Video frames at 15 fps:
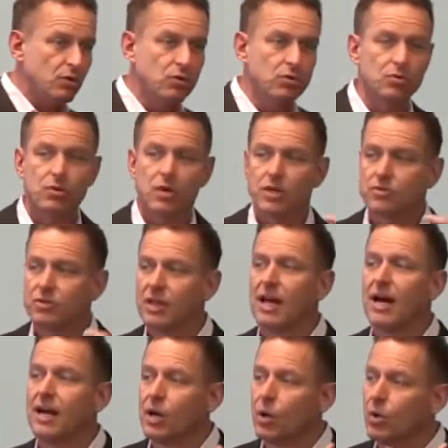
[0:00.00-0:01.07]
You do not
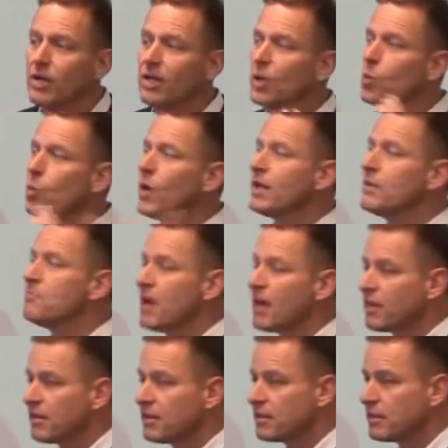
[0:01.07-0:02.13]
rely only on one
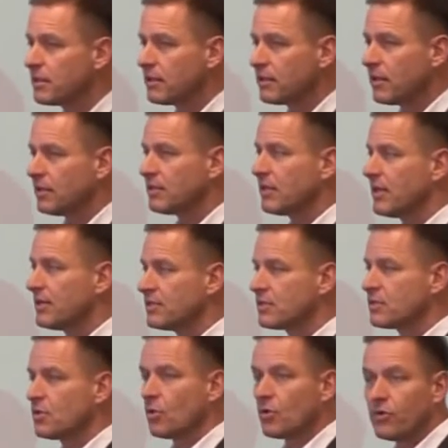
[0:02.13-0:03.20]
method, a
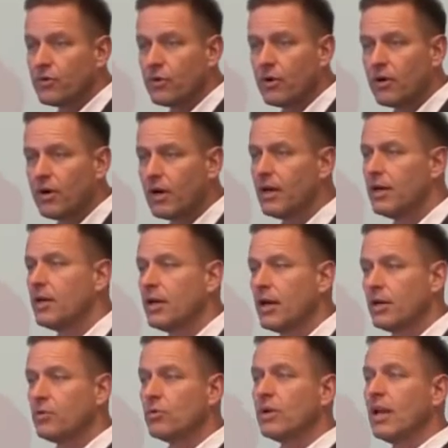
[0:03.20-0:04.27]
test or so.
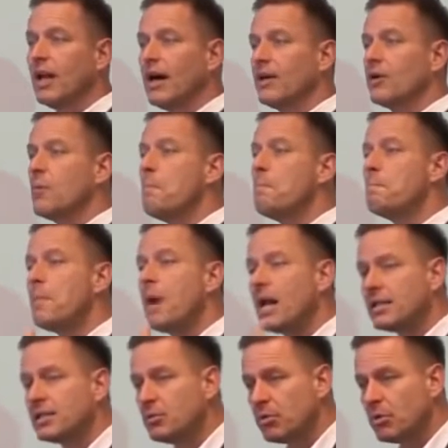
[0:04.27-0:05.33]
You rely on
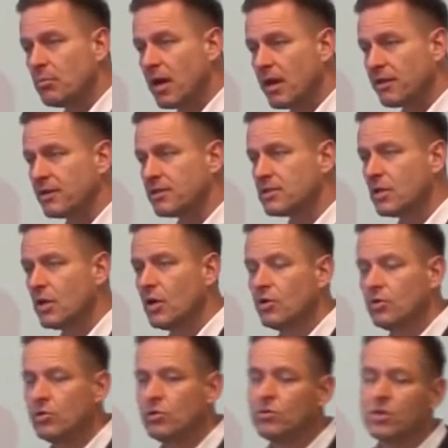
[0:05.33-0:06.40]
multiple methods.
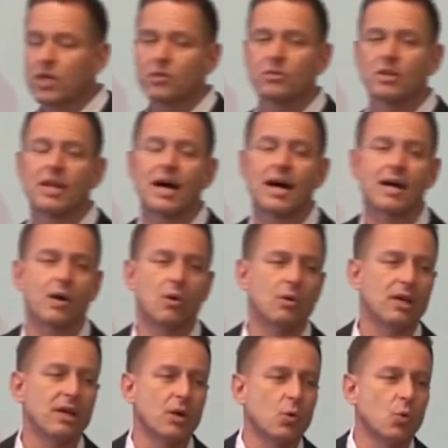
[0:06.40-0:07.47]
You do not rely
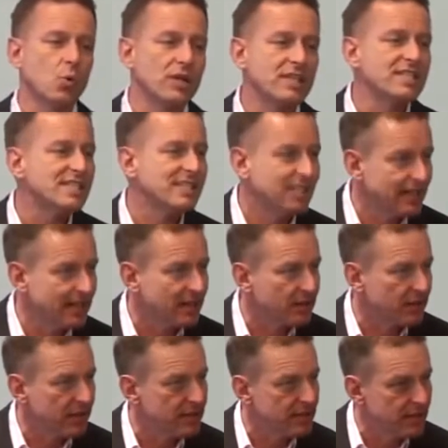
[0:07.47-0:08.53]
only on one single
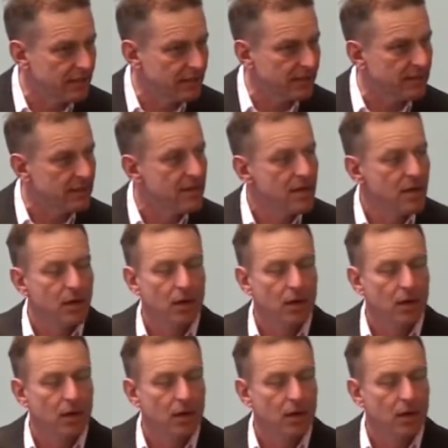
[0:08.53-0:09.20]
criterion.